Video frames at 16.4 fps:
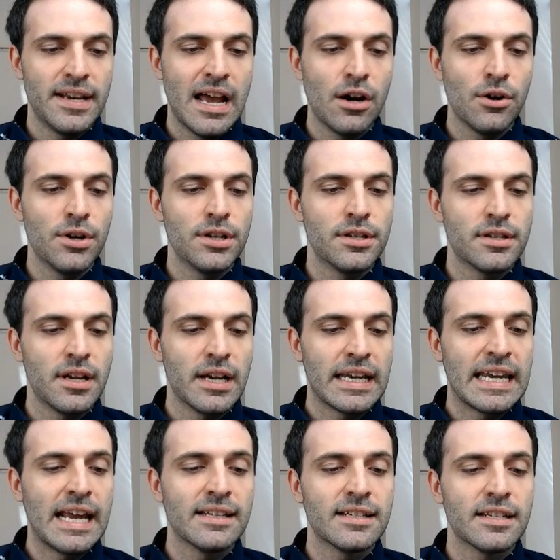now is
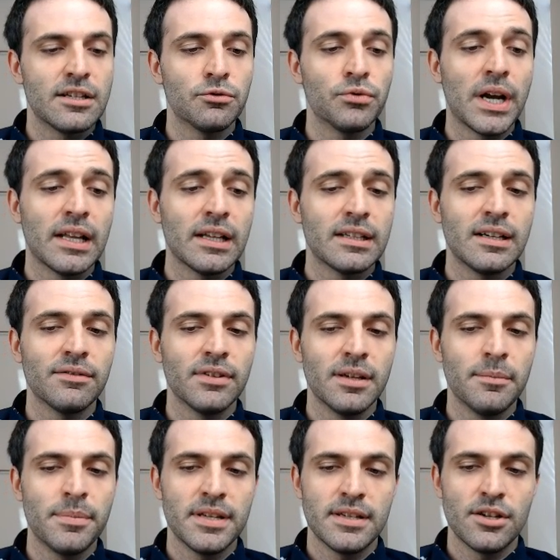against the
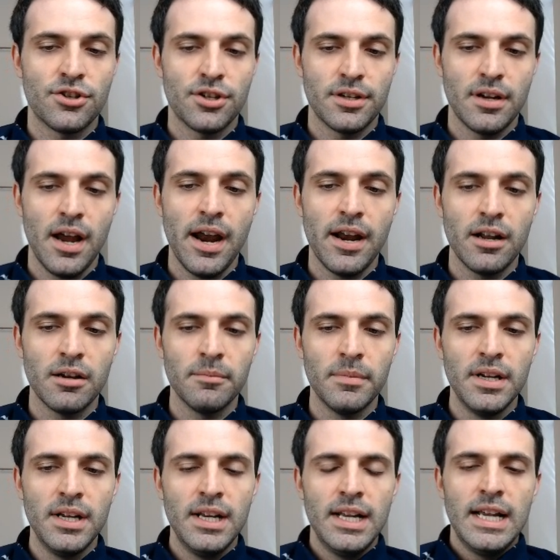relatively positioned item.